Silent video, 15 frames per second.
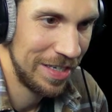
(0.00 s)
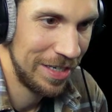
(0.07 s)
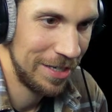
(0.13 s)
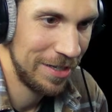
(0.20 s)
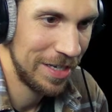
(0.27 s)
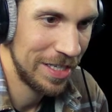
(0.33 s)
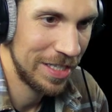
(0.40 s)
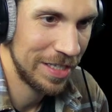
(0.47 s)

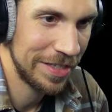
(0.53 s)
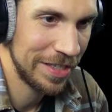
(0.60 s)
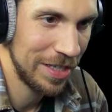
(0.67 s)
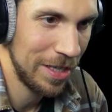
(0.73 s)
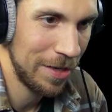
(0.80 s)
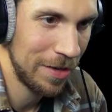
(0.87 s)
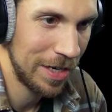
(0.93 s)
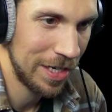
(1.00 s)
You're nice and
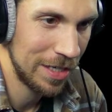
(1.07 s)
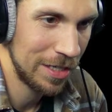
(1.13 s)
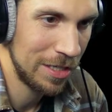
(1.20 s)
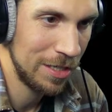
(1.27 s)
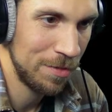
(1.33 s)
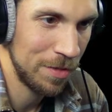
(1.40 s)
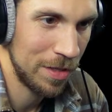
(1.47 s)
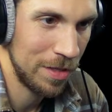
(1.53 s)
slow. I can
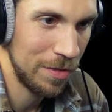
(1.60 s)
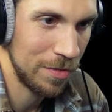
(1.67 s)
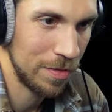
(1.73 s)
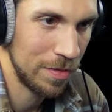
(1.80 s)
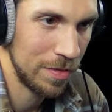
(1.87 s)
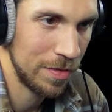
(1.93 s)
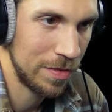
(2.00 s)
deal with you.